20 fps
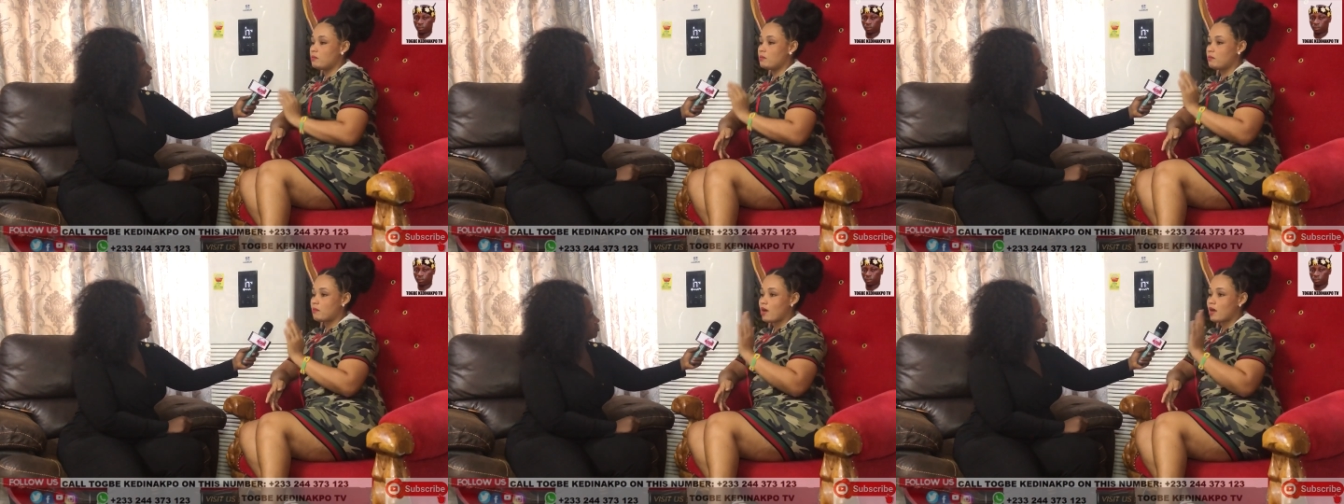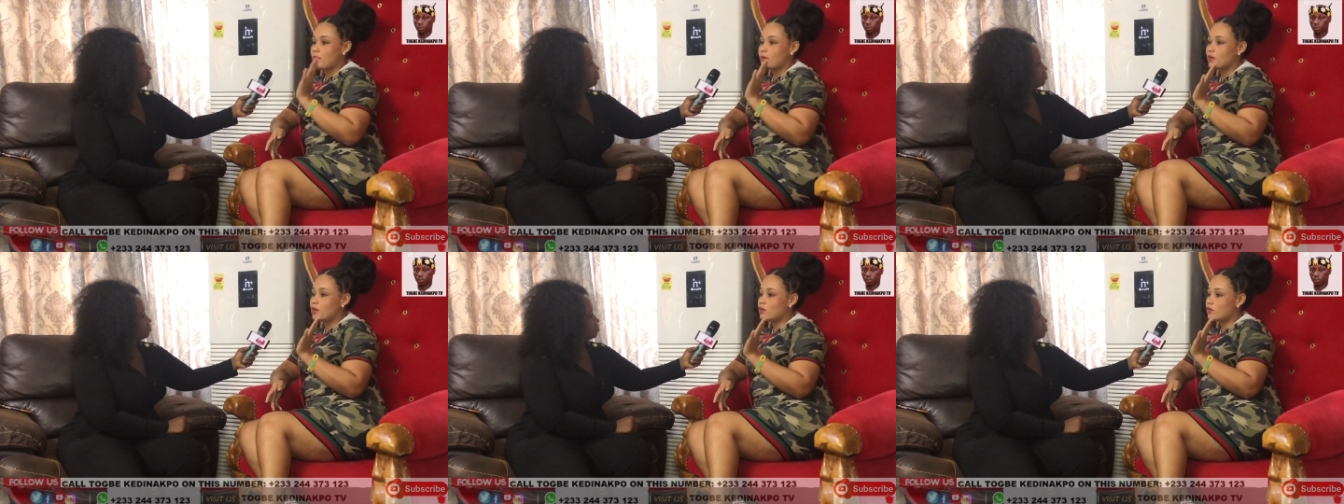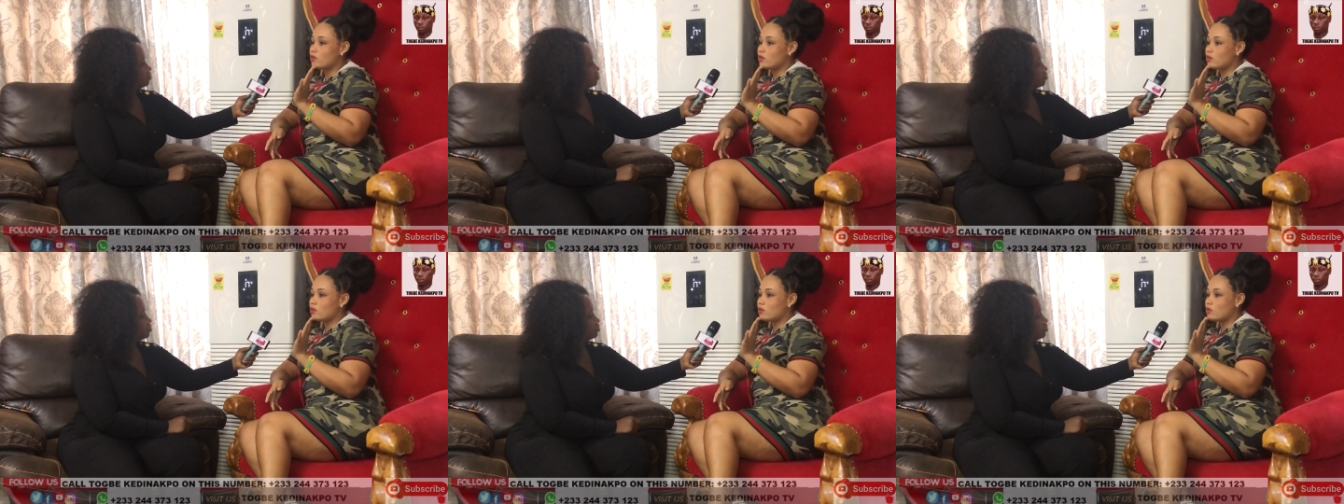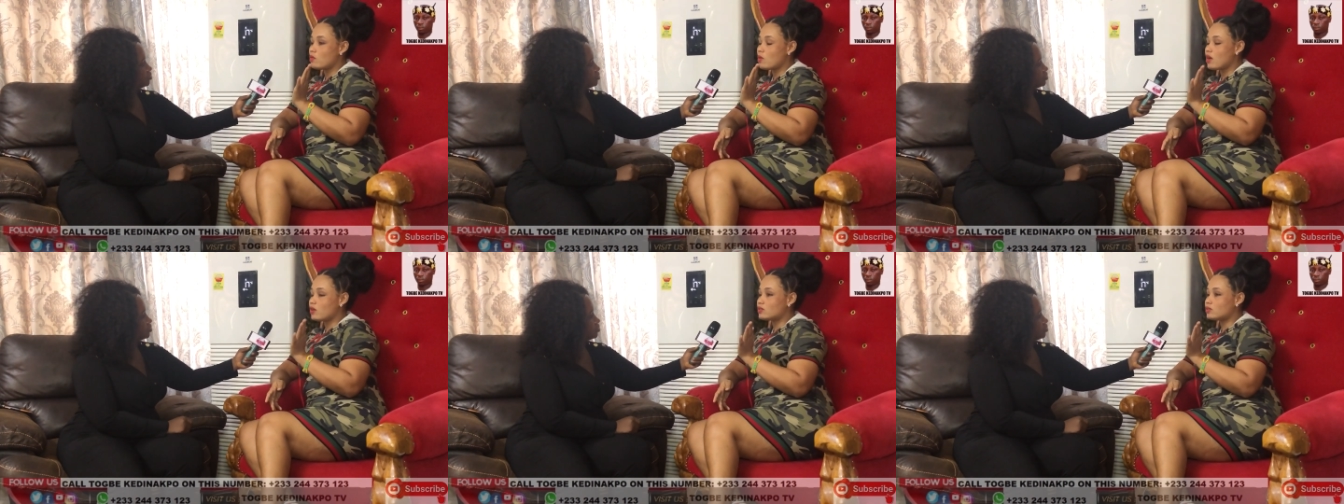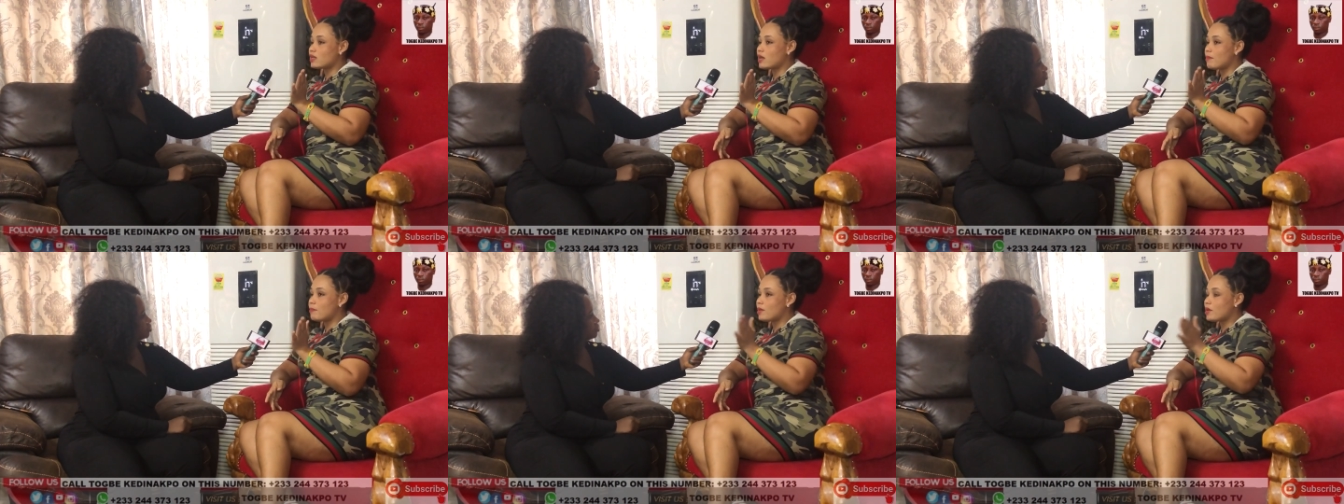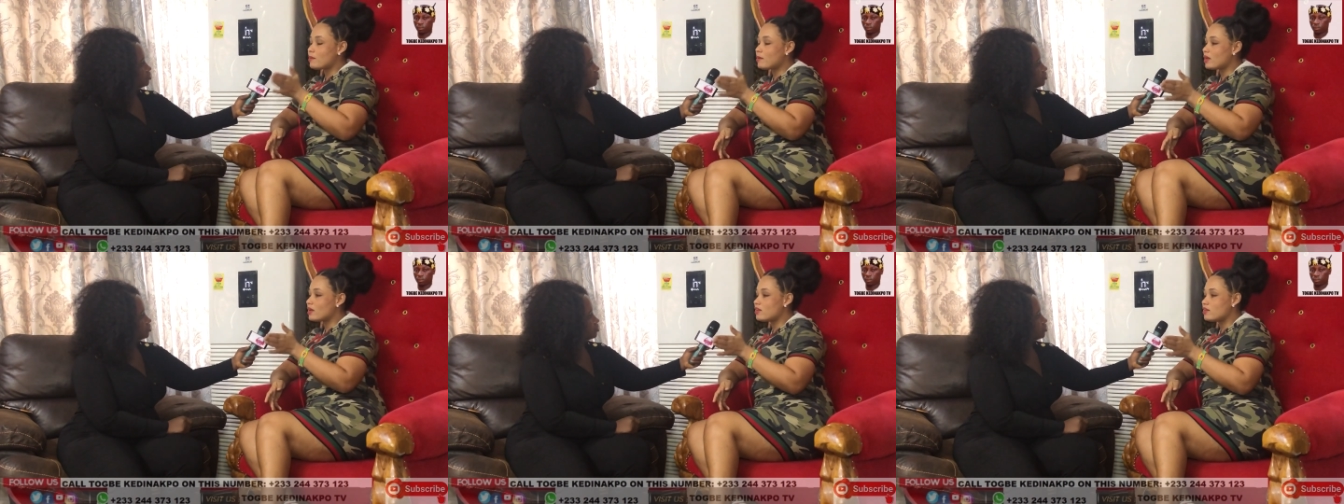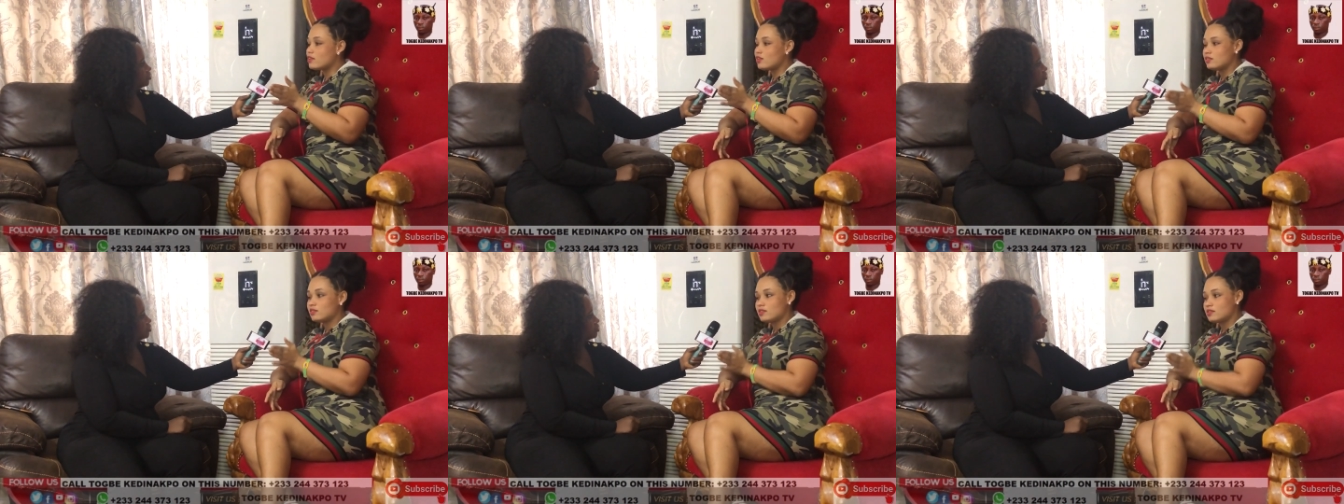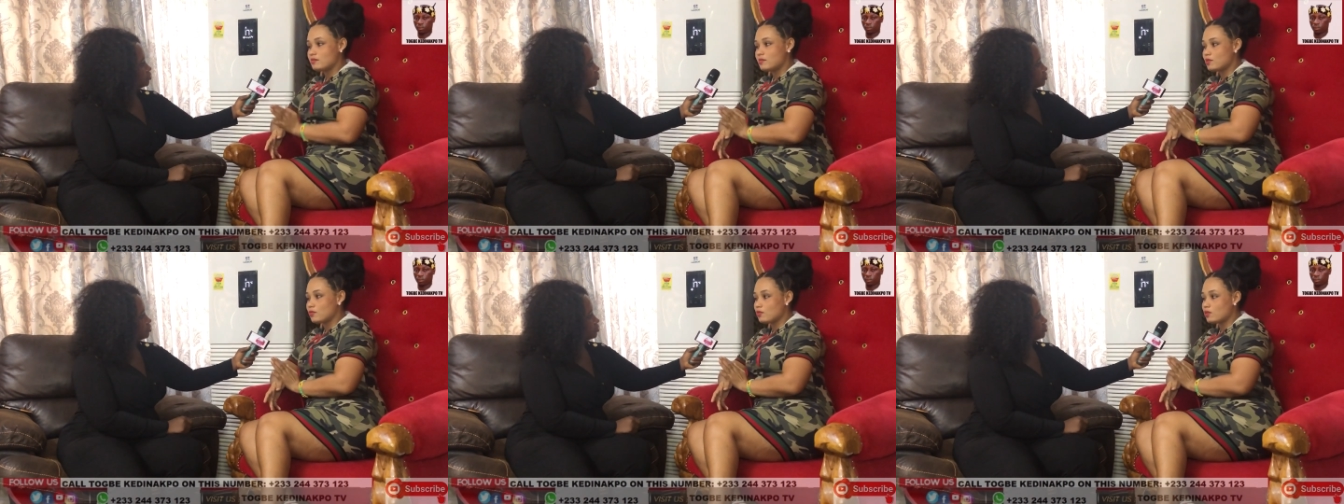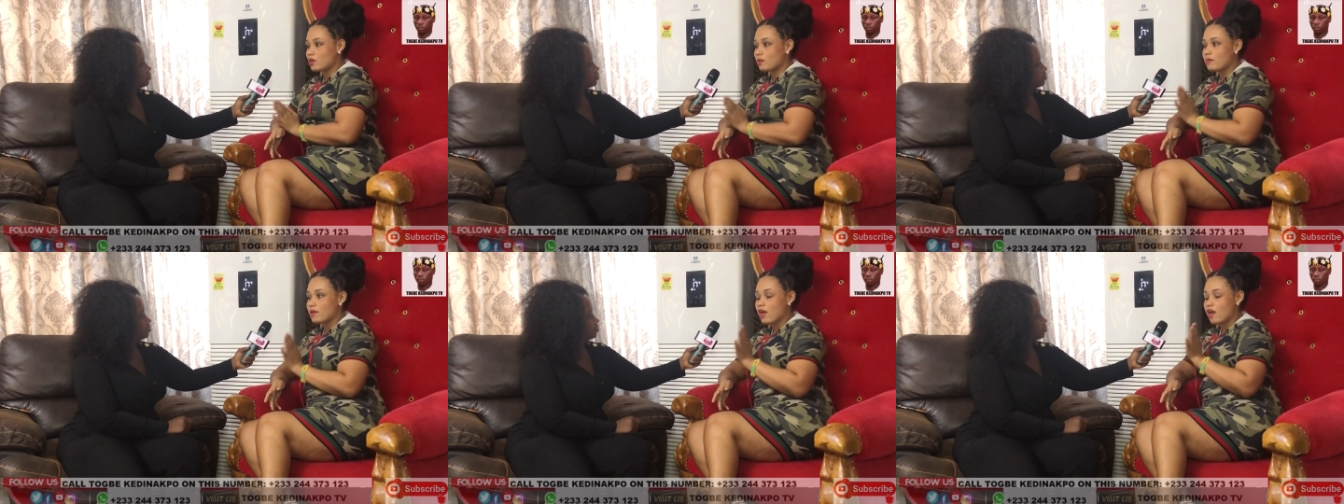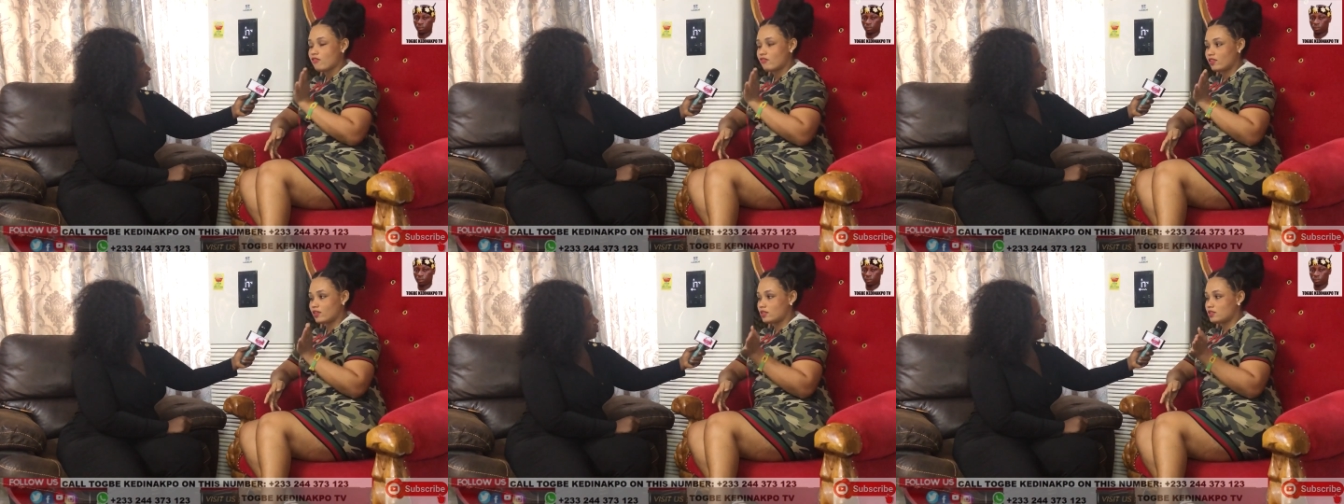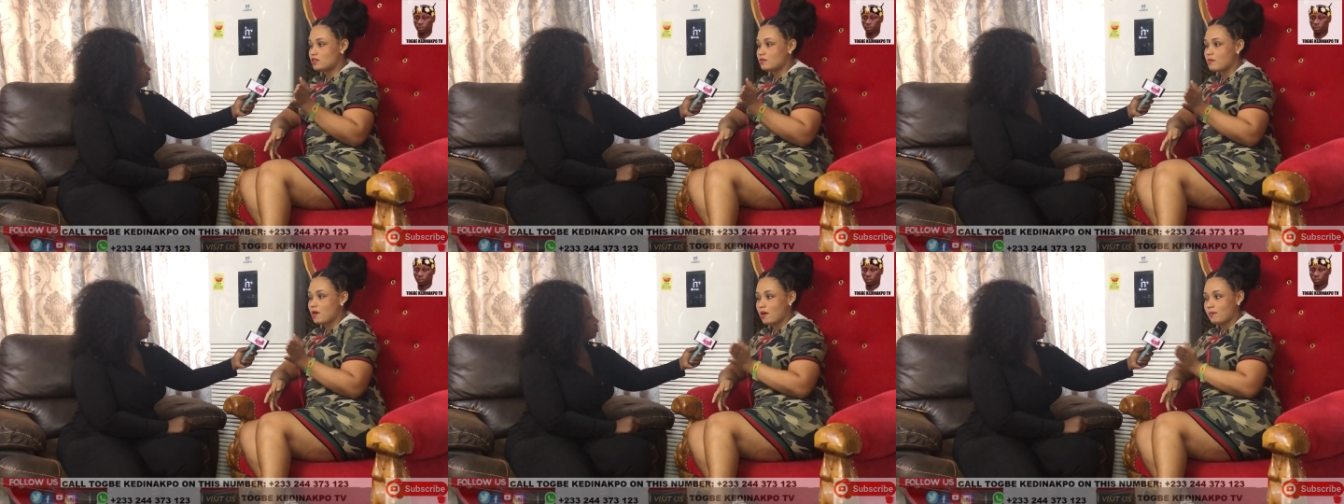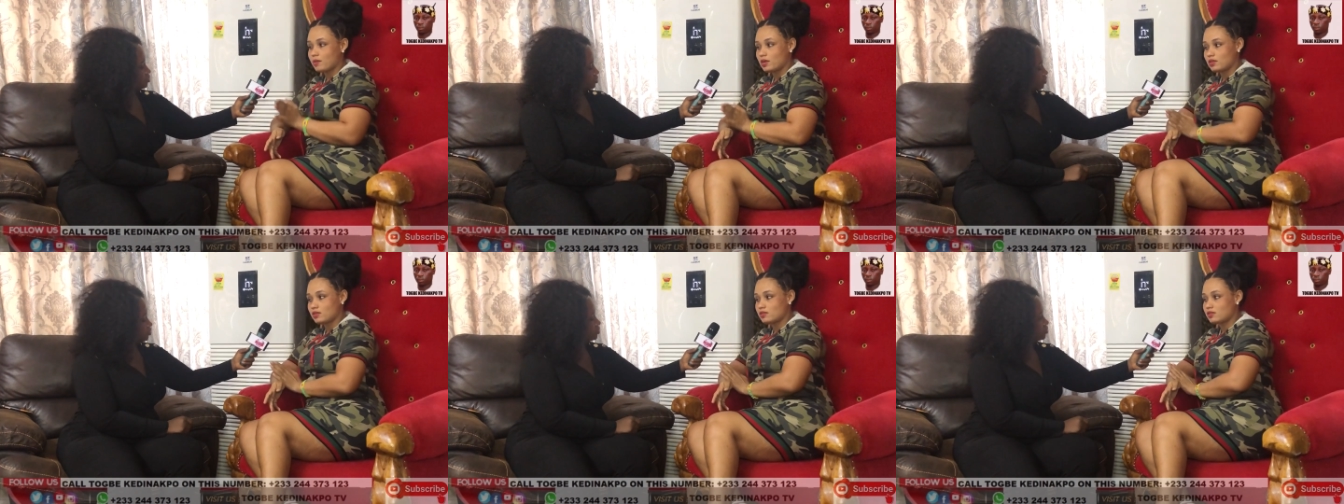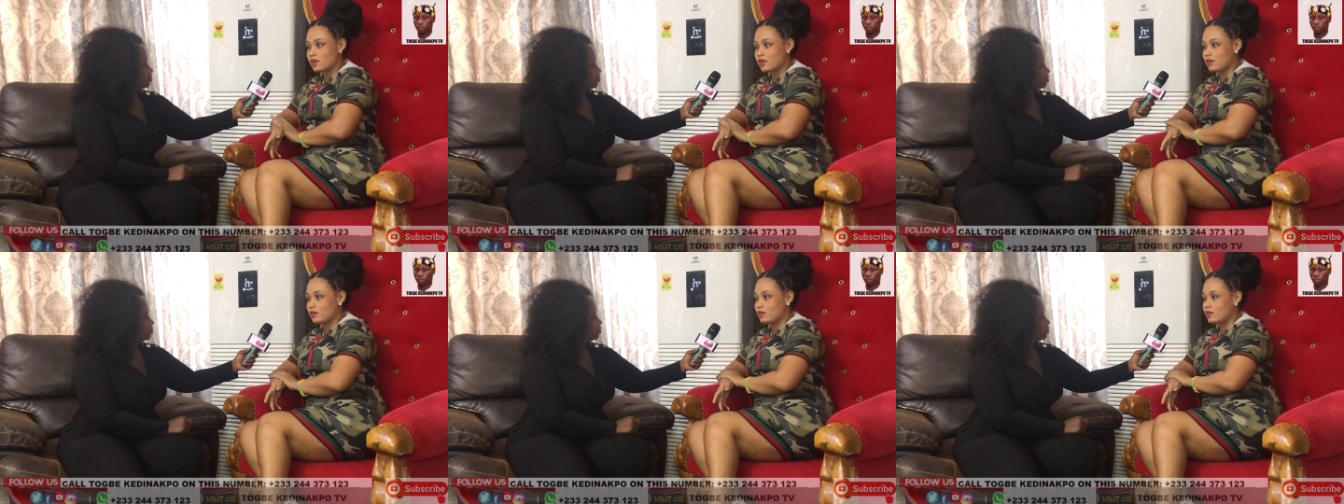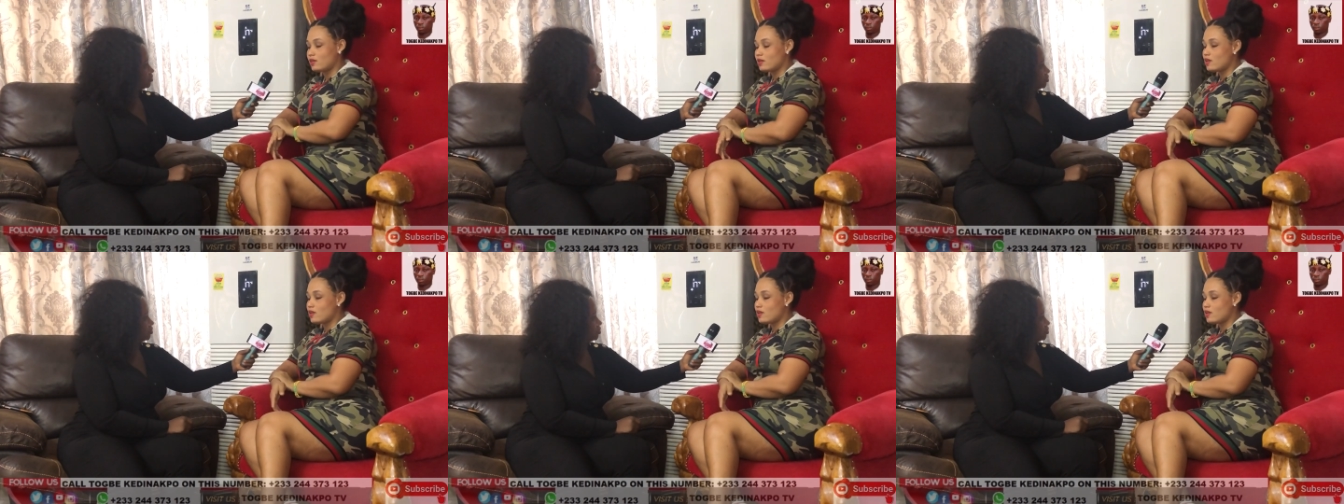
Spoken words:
Mamma, no, whilst I bear money name to me, whenever I affect my mamma's side.